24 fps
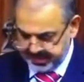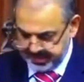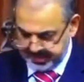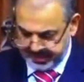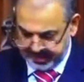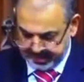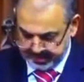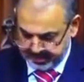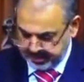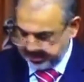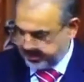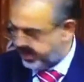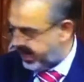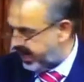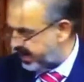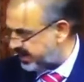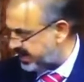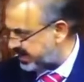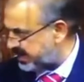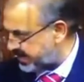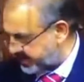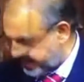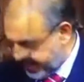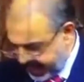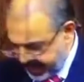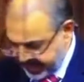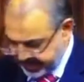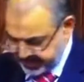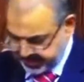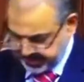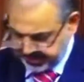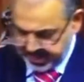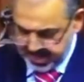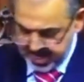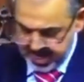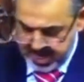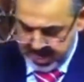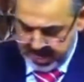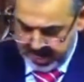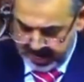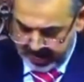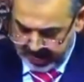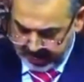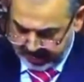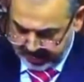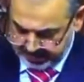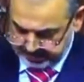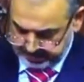in the United States.
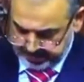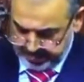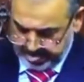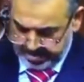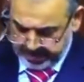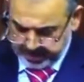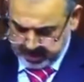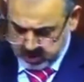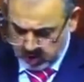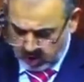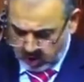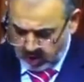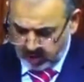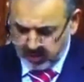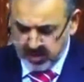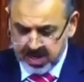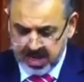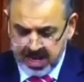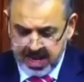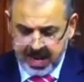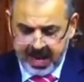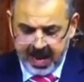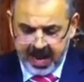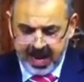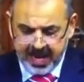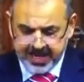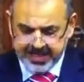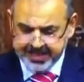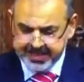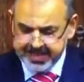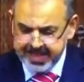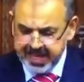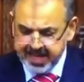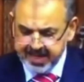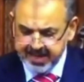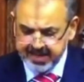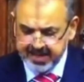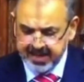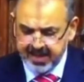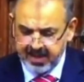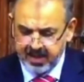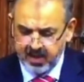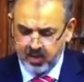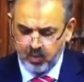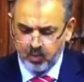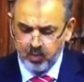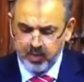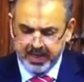Um, so I think uh,
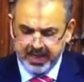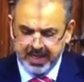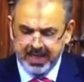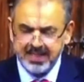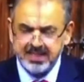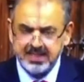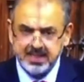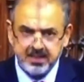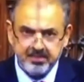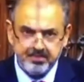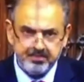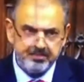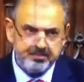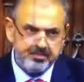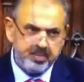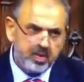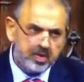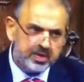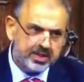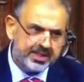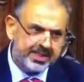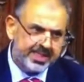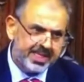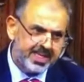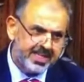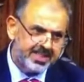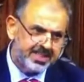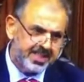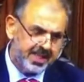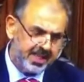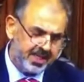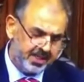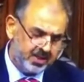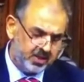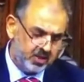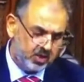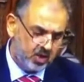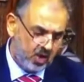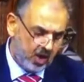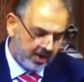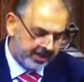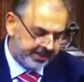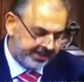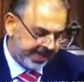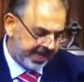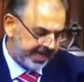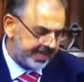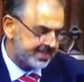we need to put things into
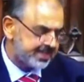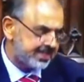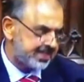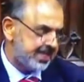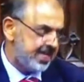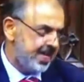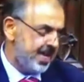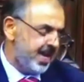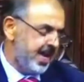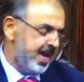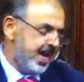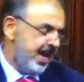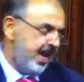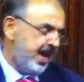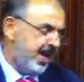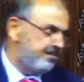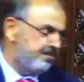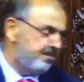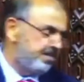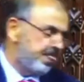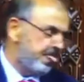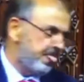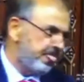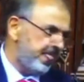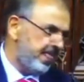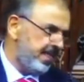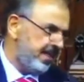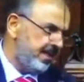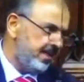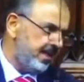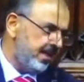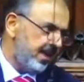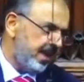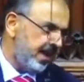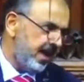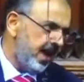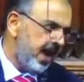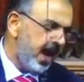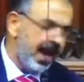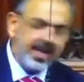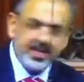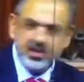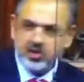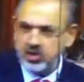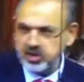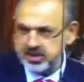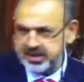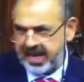context. Um, I
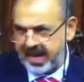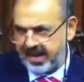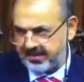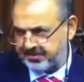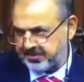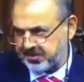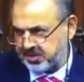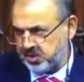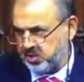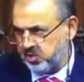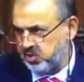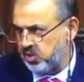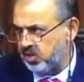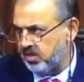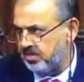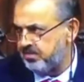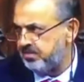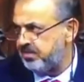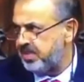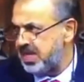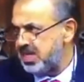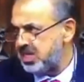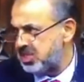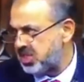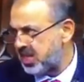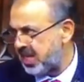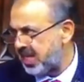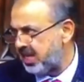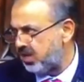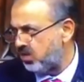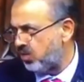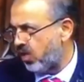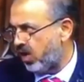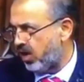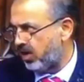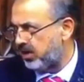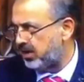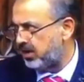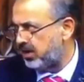don't have to preach anyone